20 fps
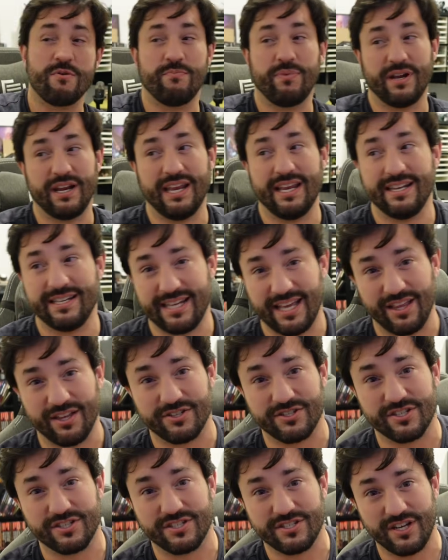but
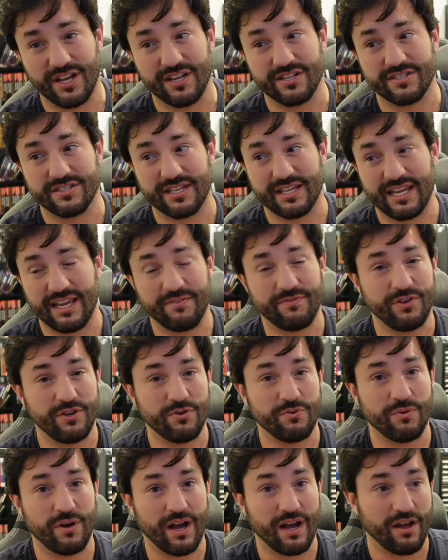intelligence does give
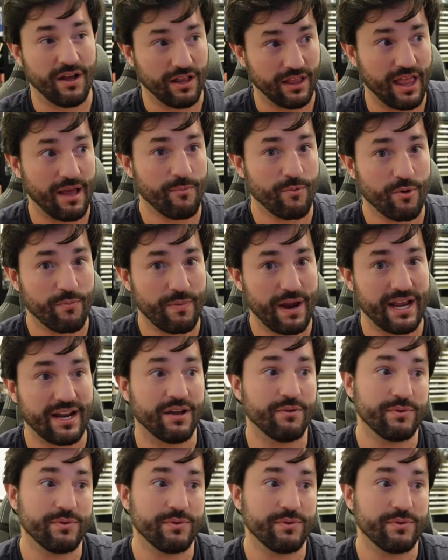you a lot more mana,